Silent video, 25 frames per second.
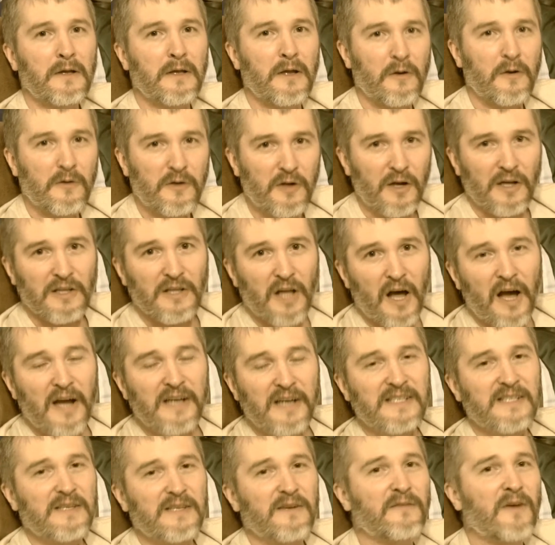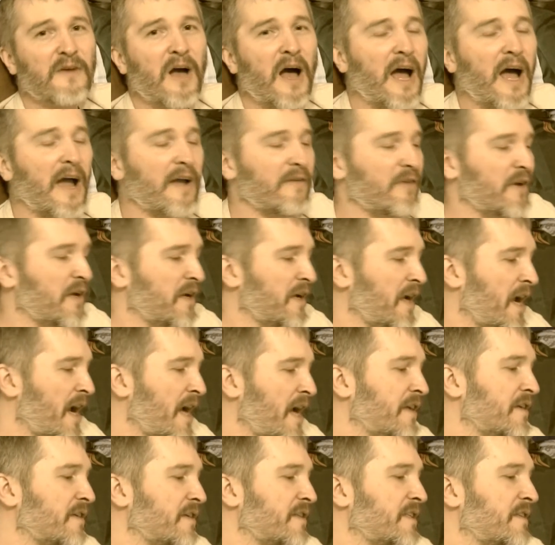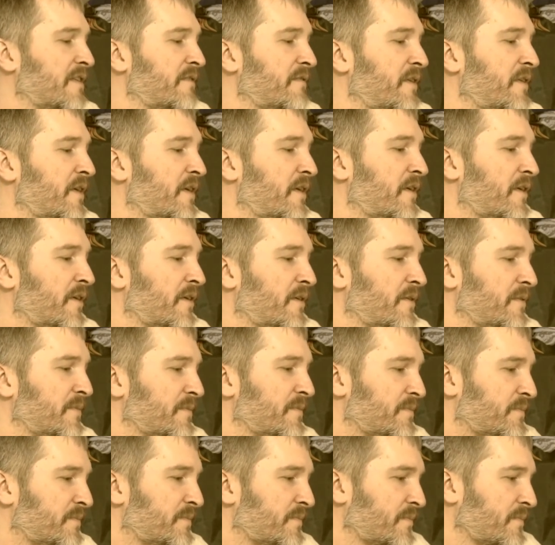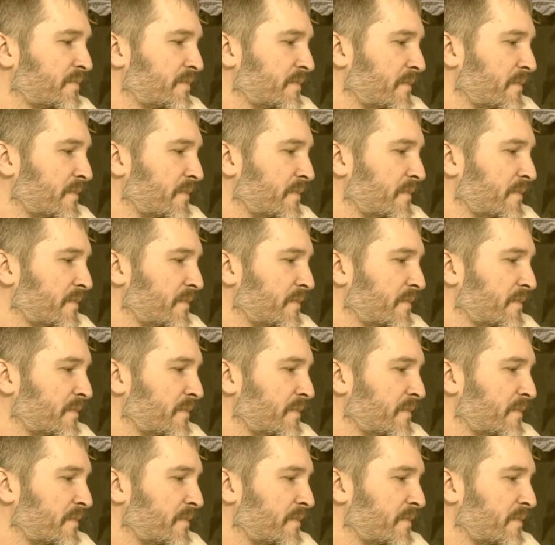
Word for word: You know, good luck surviving Andersonville.